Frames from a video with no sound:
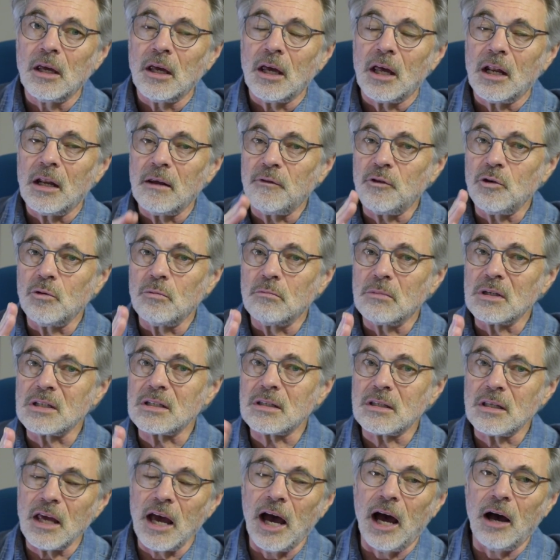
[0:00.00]
And if you miss
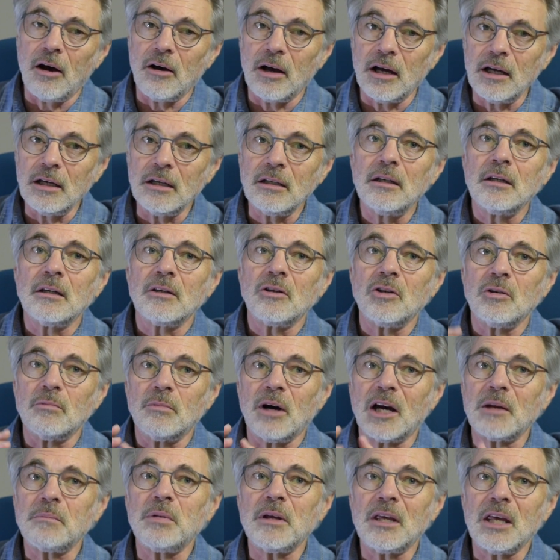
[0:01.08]
the hour, you
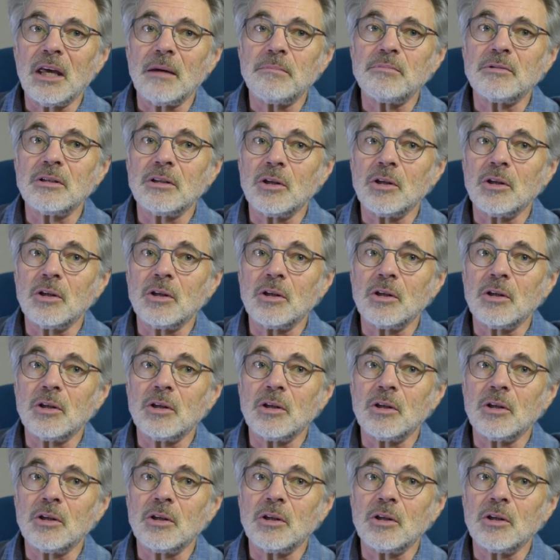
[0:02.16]
might be kept